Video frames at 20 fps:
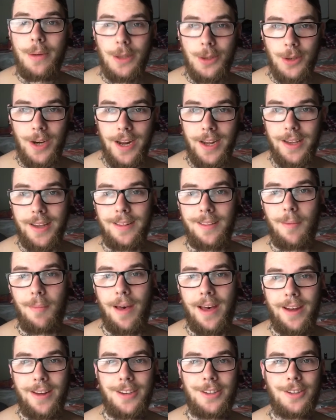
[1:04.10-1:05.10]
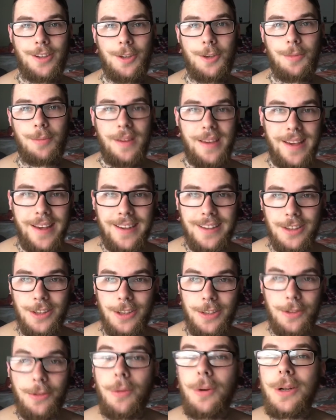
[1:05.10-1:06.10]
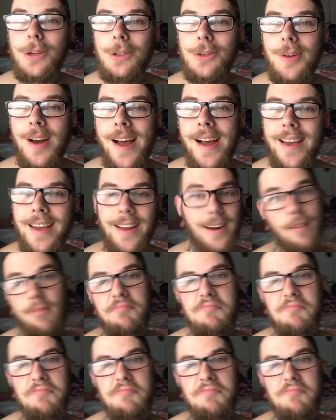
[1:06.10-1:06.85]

me tracking the package on UPS. And she goes, what are you tracking?